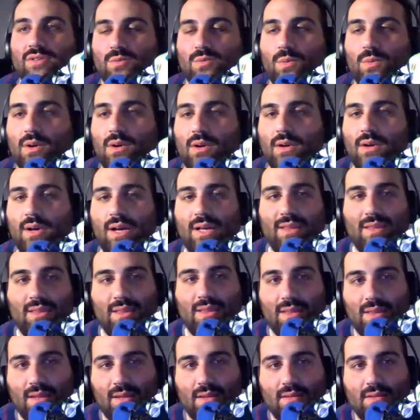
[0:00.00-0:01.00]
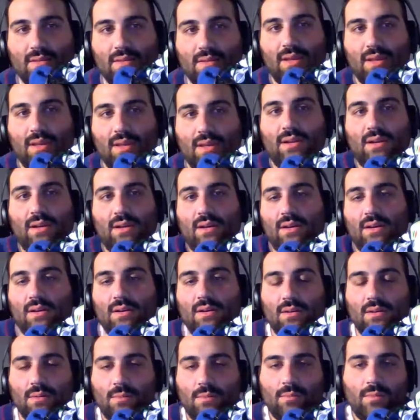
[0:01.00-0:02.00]
Well, I think that
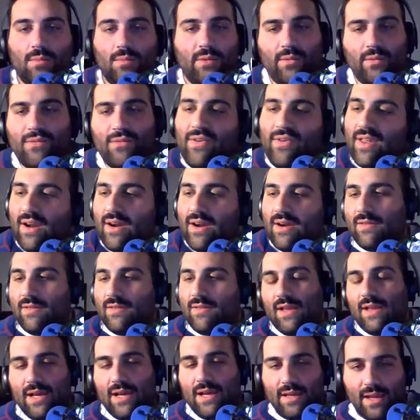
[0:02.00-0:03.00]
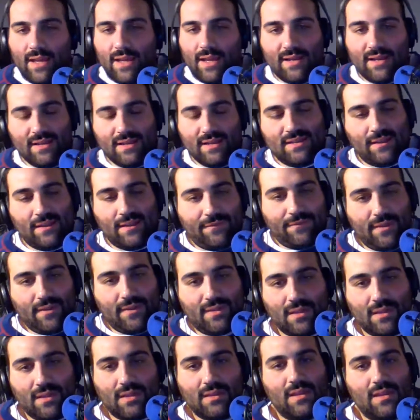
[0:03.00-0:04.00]
we've hit on a lot, and I definitely
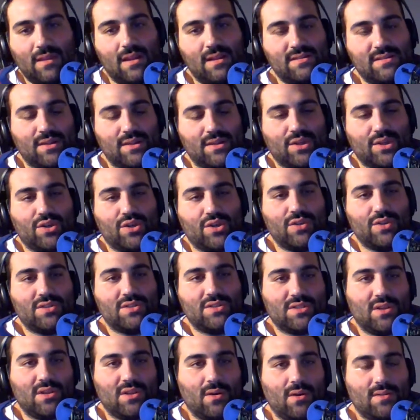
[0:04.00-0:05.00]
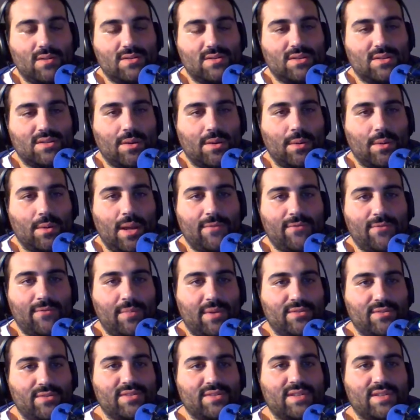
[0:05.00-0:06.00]
think that it's a good start. So
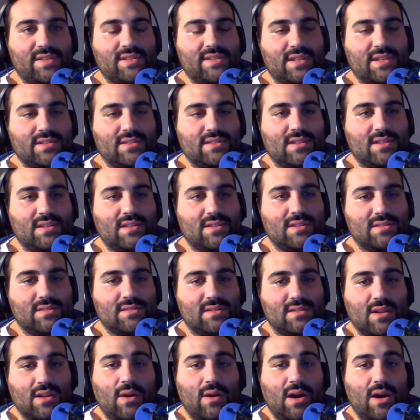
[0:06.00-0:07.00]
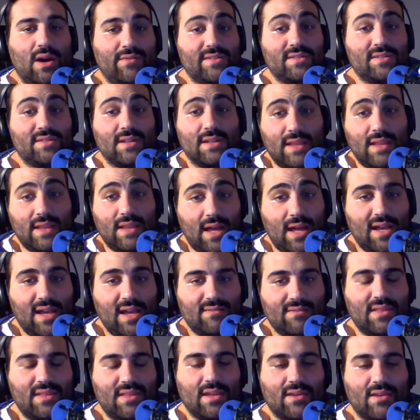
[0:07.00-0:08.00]
everybody who's listening to this, obviously
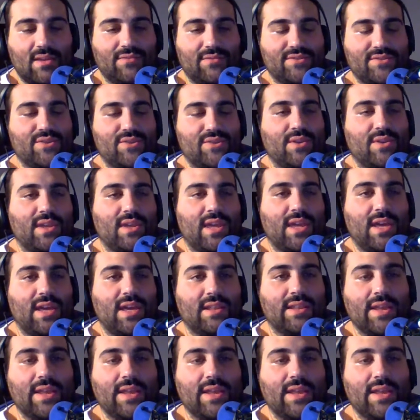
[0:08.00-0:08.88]
live, thank you for tuning in.